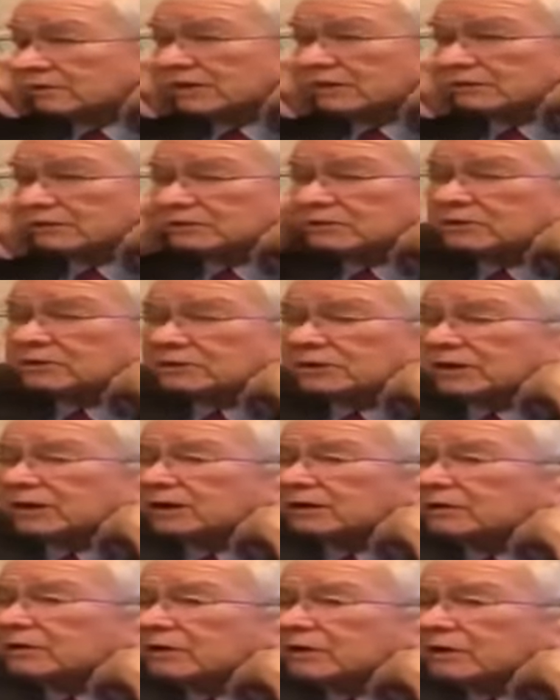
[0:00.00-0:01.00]
sense that
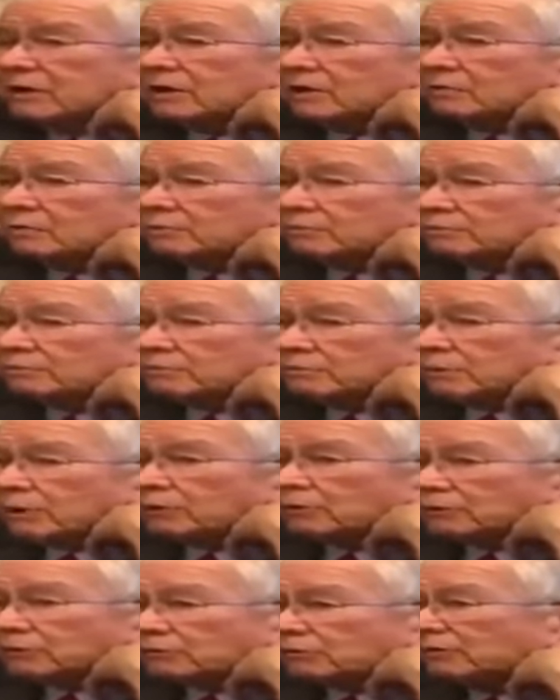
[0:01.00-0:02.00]
they
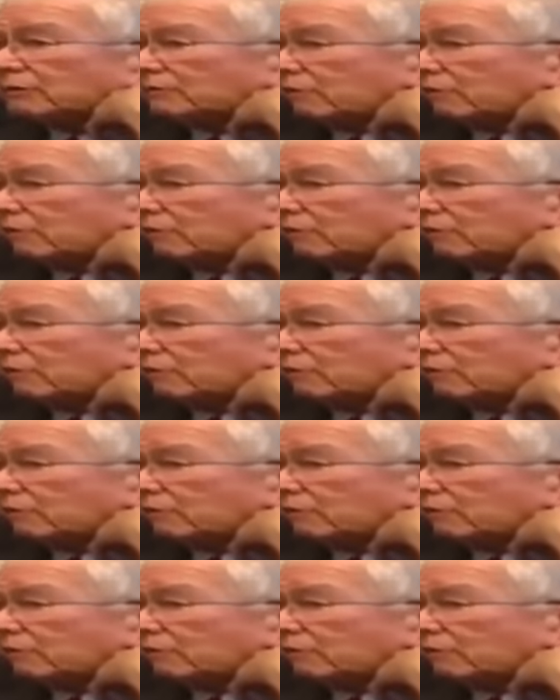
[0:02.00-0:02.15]
both